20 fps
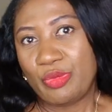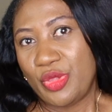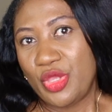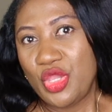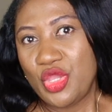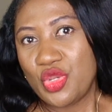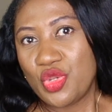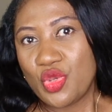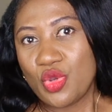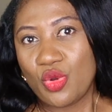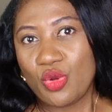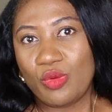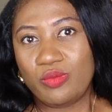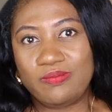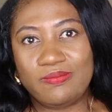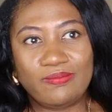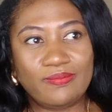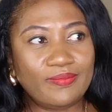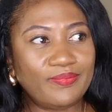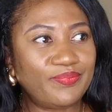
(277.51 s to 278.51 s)
you
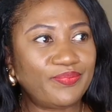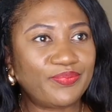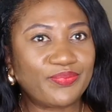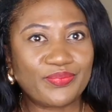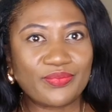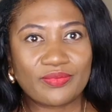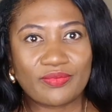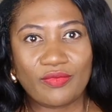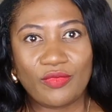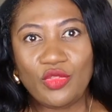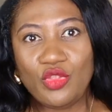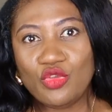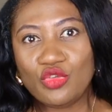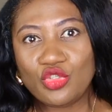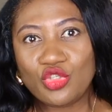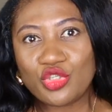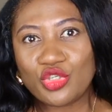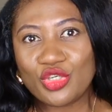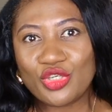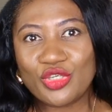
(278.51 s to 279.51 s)
know,
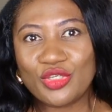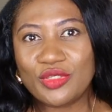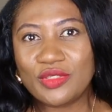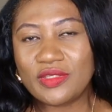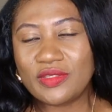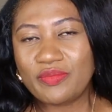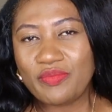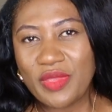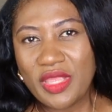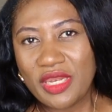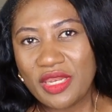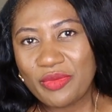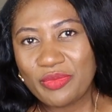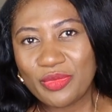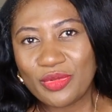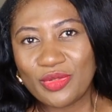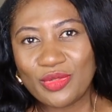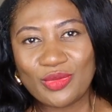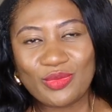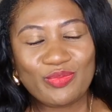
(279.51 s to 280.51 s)
neutrals,
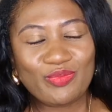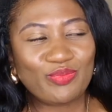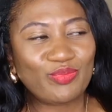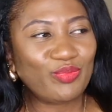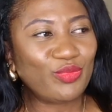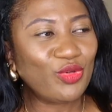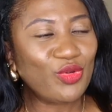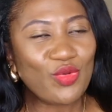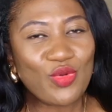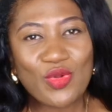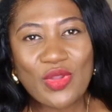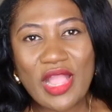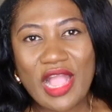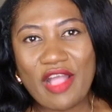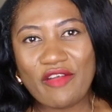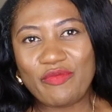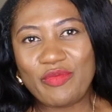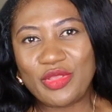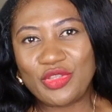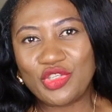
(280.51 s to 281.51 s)
minimal look
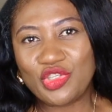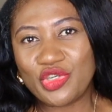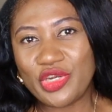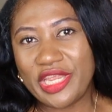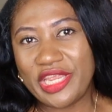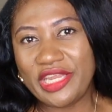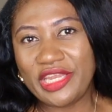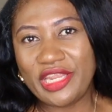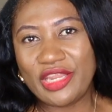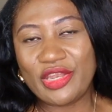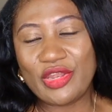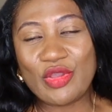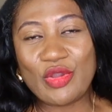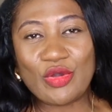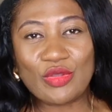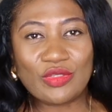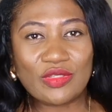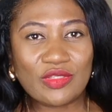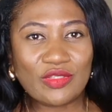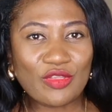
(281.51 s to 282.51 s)
have been trending
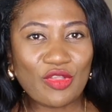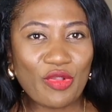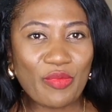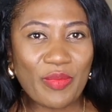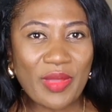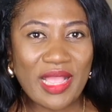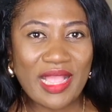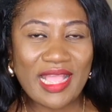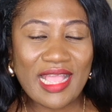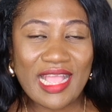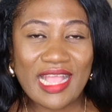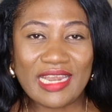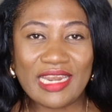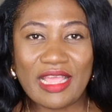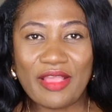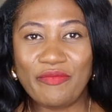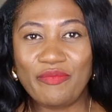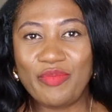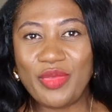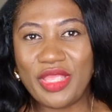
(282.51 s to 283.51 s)
all summer and
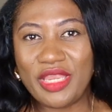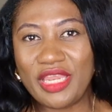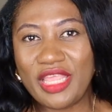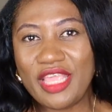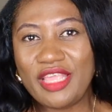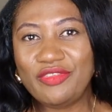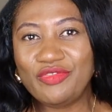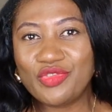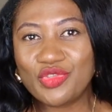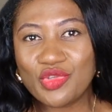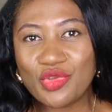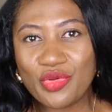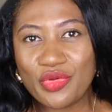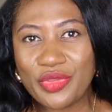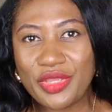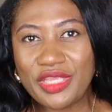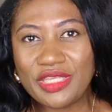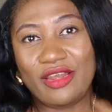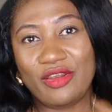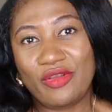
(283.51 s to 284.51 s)
I've been into
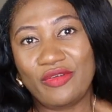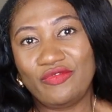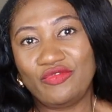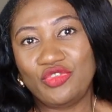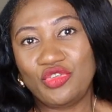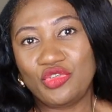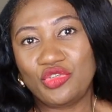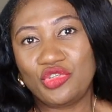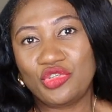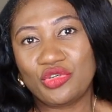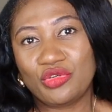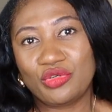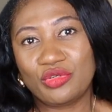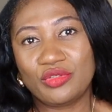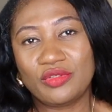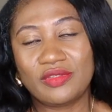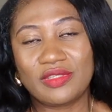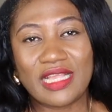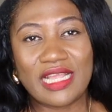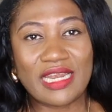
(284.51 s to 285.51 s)
it. I love
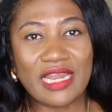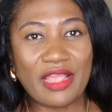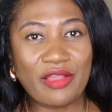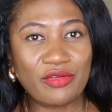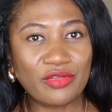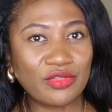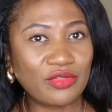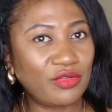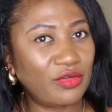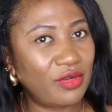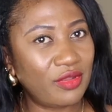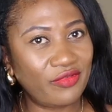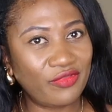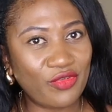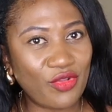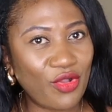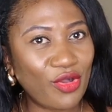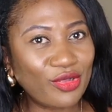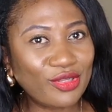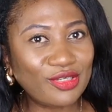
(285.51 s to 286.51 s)
neutrals and I also
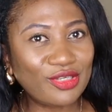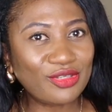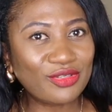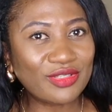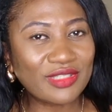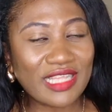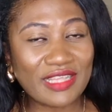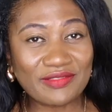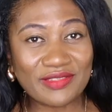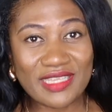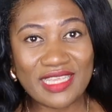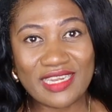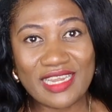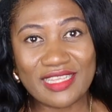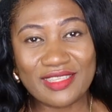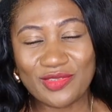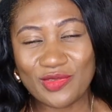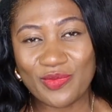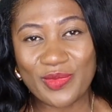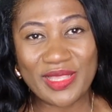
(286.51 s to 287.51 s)
love colors. I've said
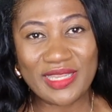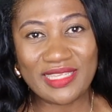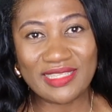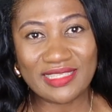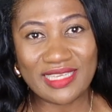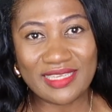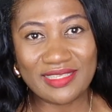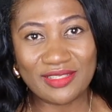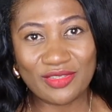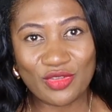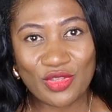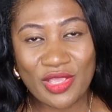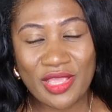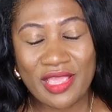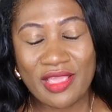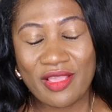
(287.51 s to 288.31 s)
that so many times